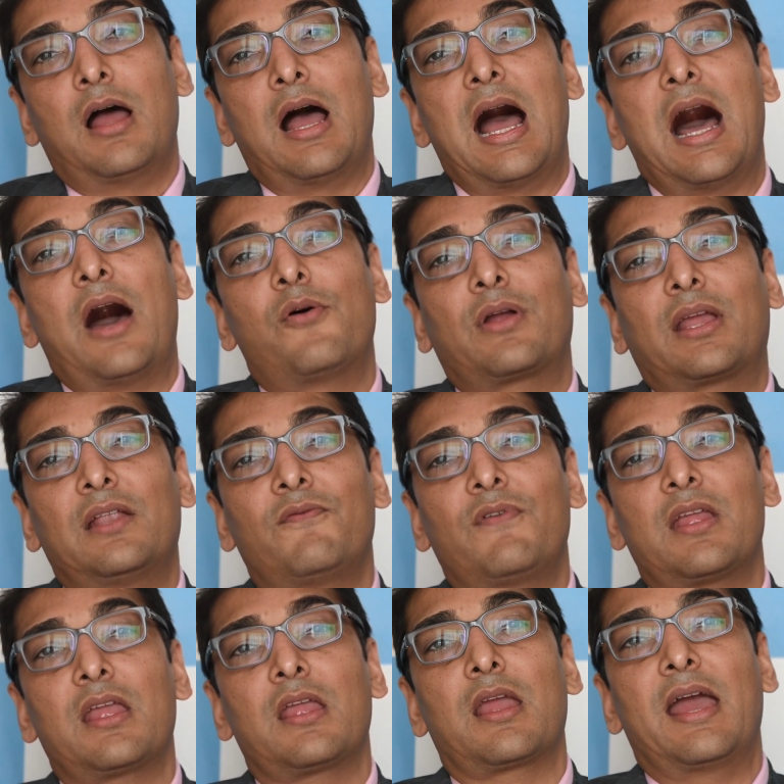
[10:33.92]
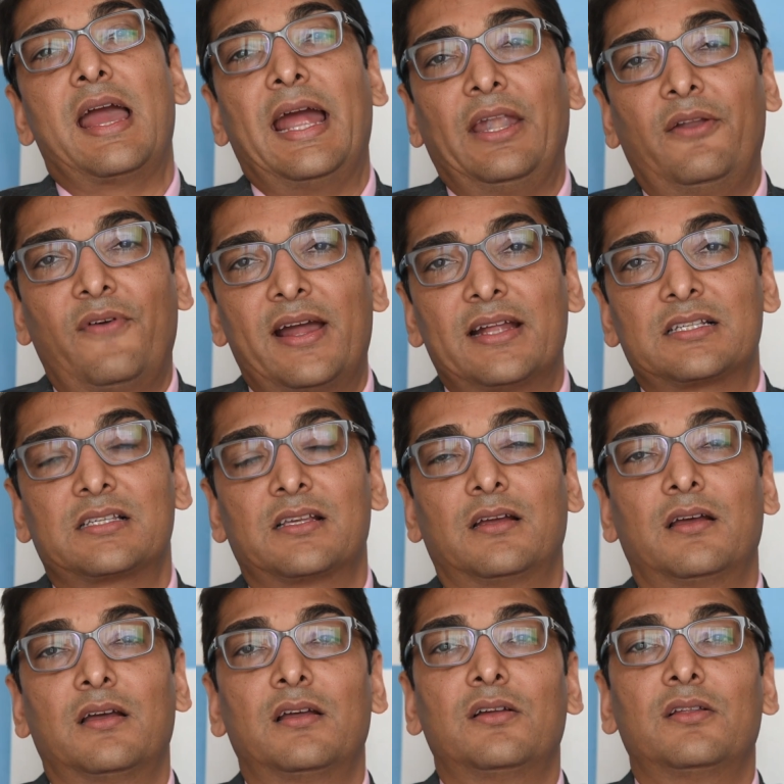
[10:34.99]
how can we advance
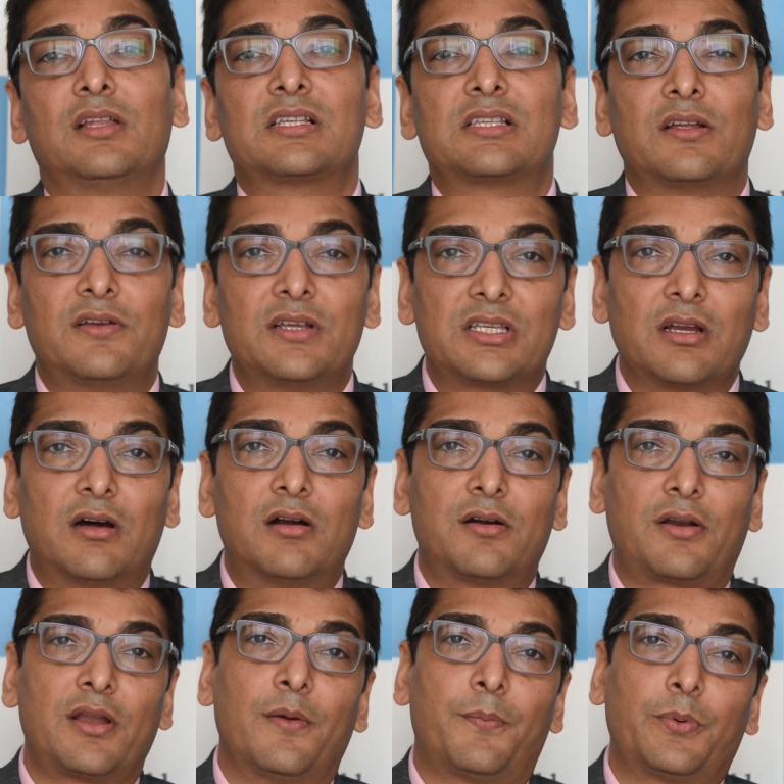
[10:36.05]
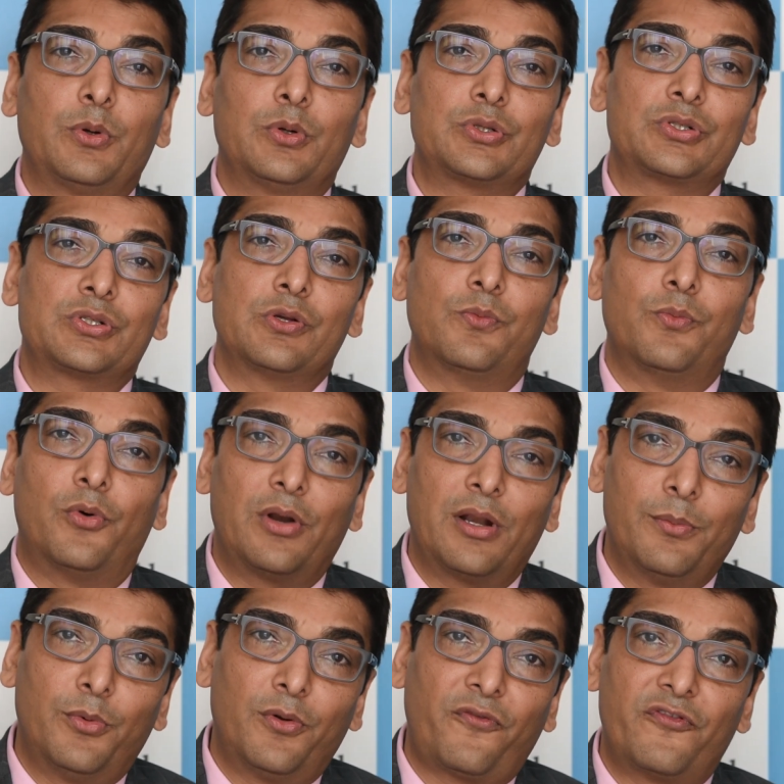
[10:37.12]
this wrist artery approach so more
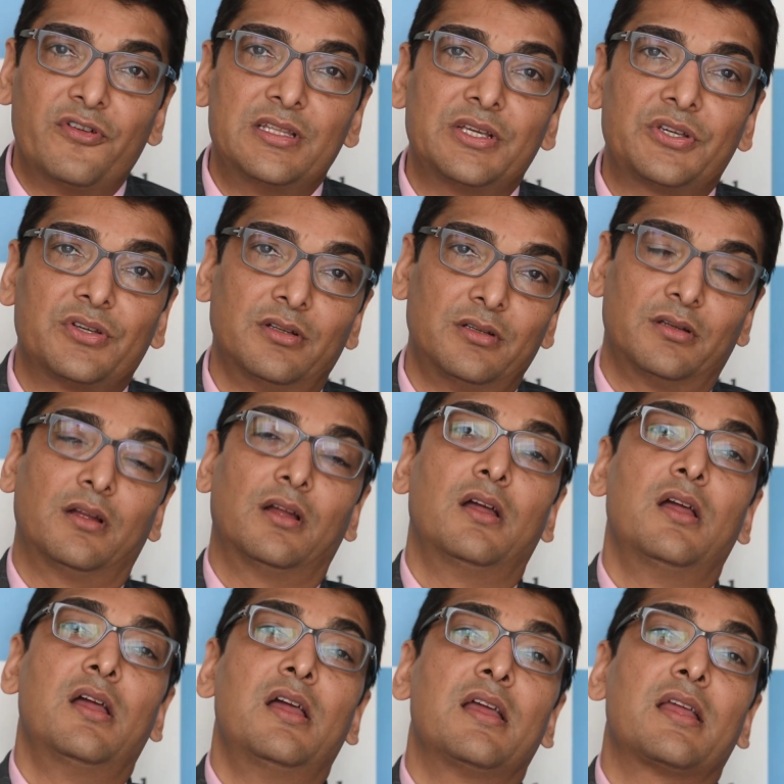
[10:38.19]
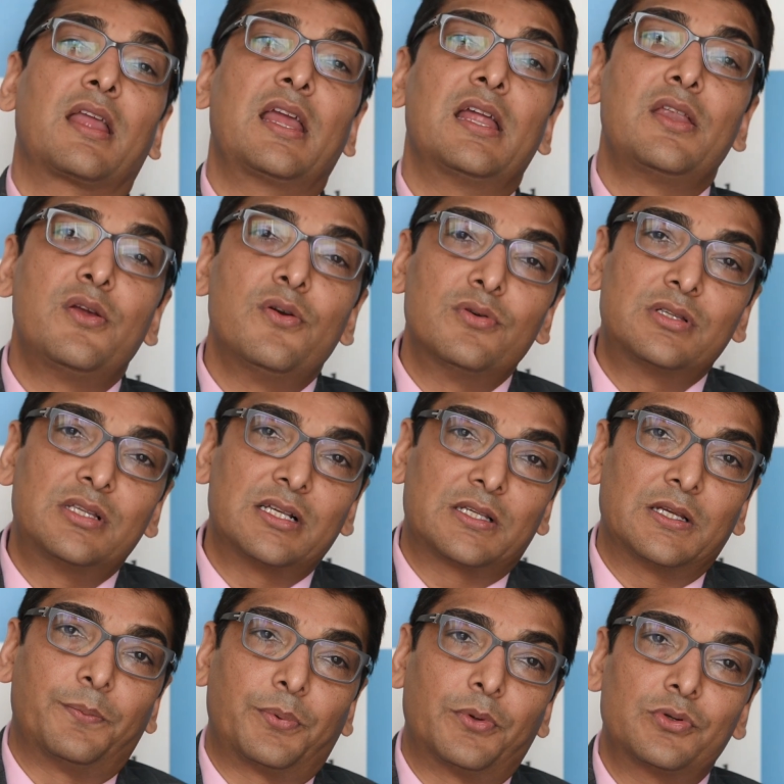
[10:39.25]
and more physicians can use
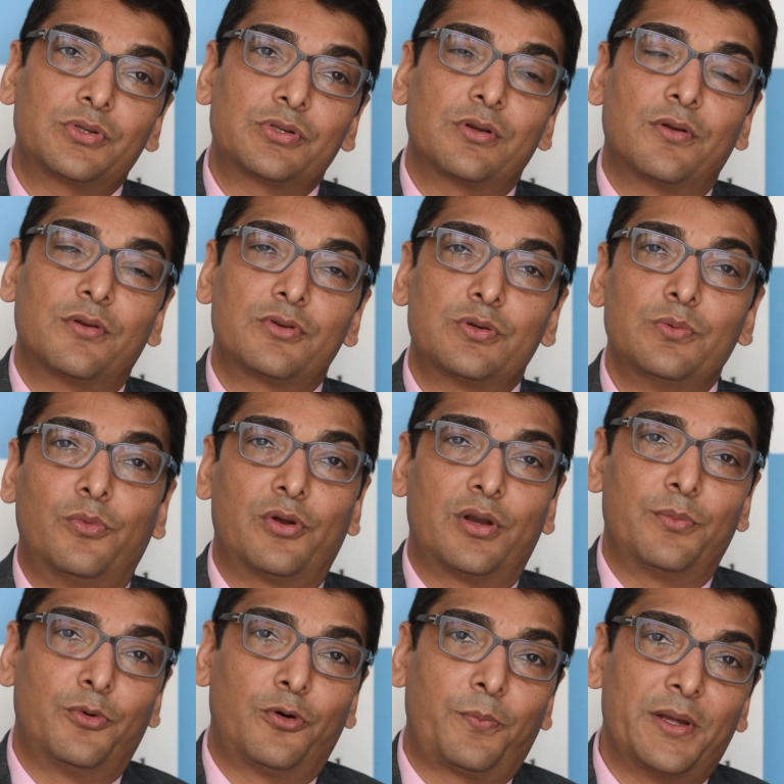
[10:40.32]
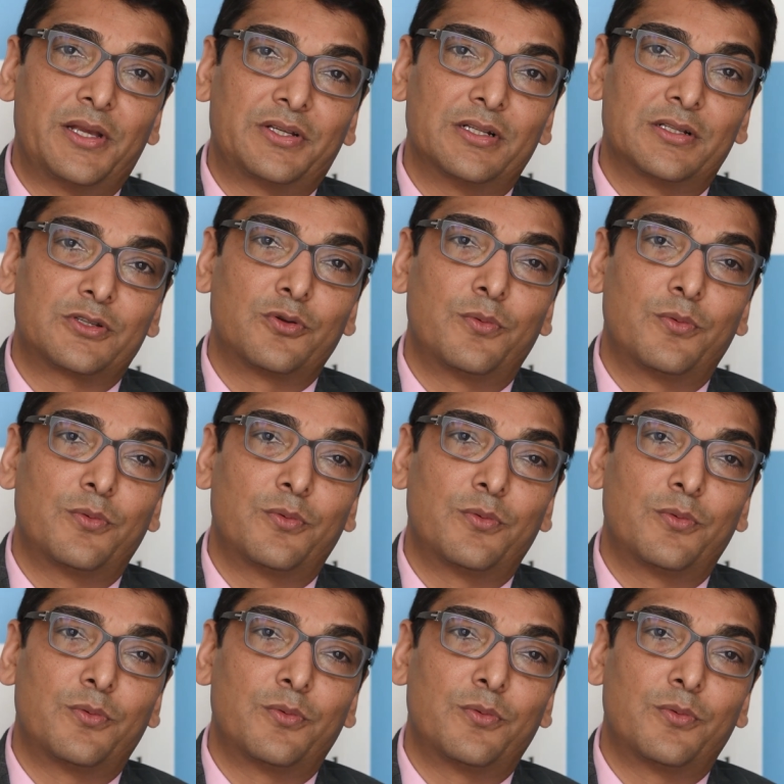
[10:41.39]
this approach to more and more patients.